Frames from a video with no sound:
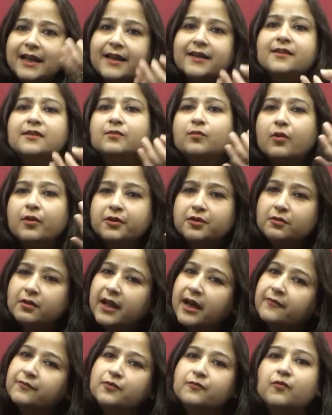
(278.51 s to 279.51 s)
And that is what
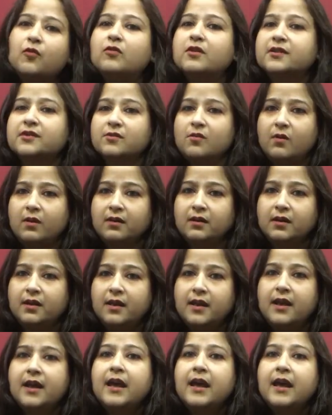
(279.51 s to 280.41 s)
you'll have to focus on.